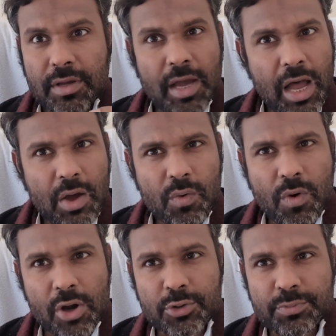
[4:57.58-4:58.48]
how
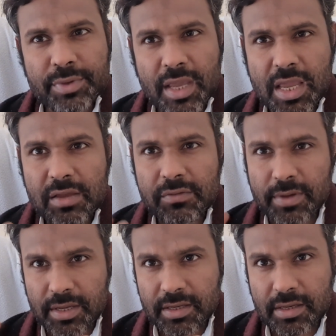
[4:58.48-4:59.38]
are you
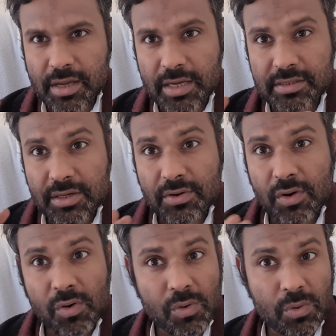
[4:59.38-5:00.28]
behaving under
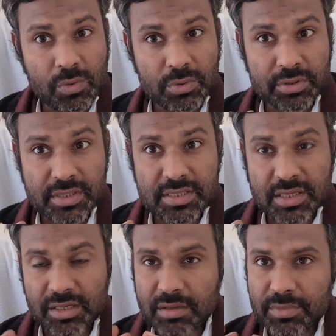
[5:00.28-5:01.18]
all these
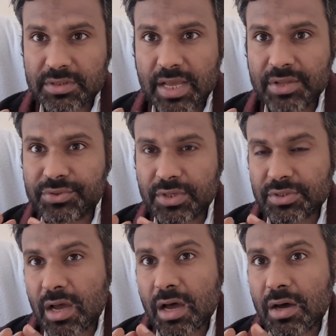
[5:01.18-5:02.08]

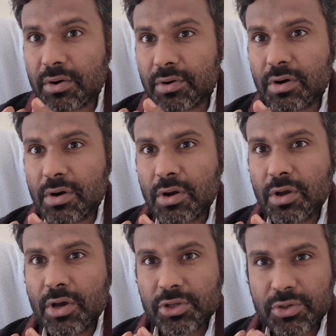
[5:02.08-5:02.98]
circumstances, are
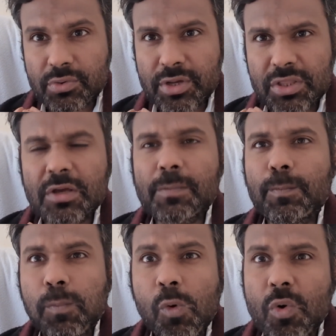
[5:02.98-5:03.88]
you in the
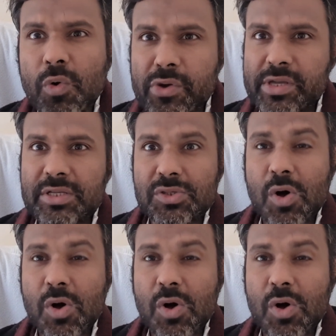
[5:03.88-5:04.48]
poise